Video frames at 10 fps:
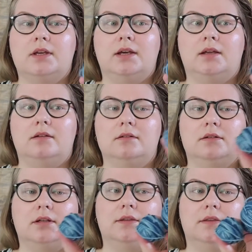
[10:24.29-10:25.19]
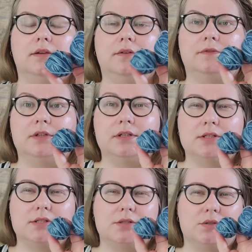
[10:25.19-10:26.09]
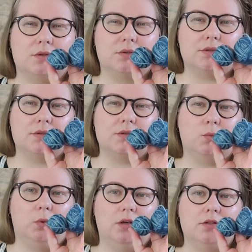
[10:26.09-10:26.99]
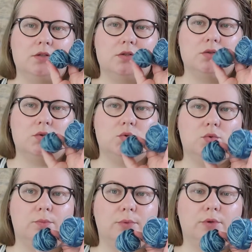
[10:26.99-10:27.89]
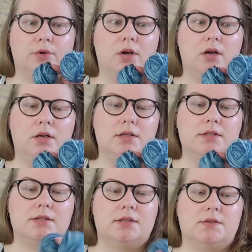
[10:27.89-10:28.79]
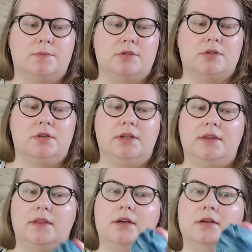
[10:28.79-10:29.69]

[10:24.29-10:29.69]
and the finished socks were super nice, especially